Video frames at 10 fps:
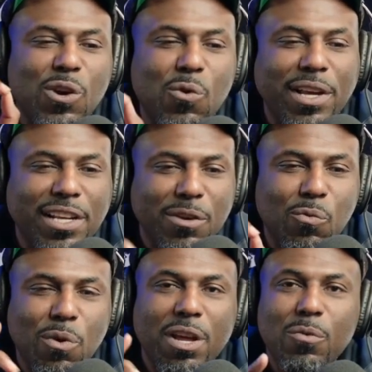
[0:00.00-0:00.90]
quickly
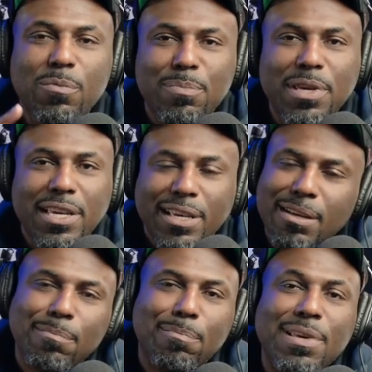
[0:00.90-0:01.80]
what it would be:
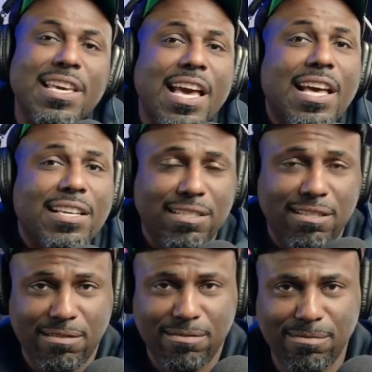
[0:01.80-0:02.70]
BS.